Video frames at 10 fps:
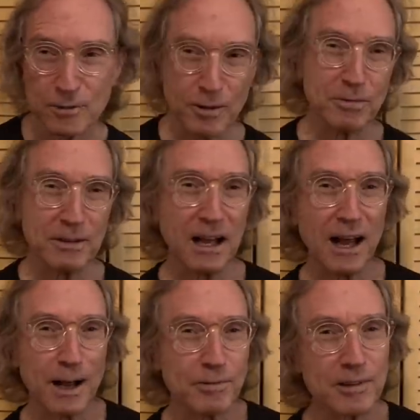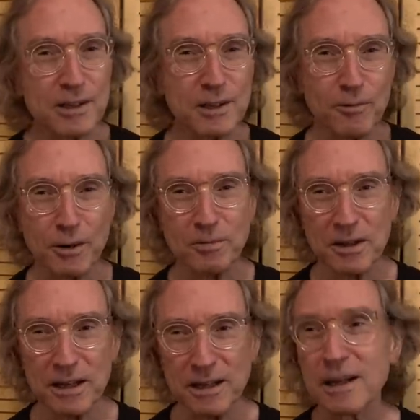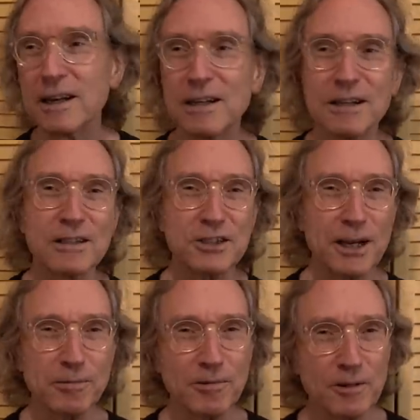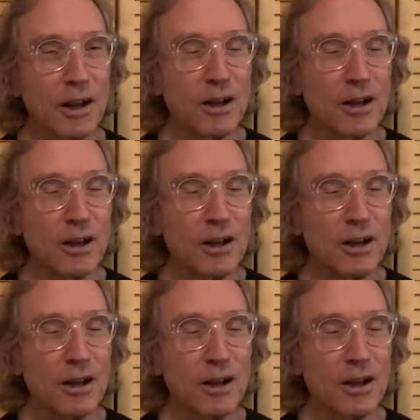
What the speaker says: you want to play opera, you want to play chamber,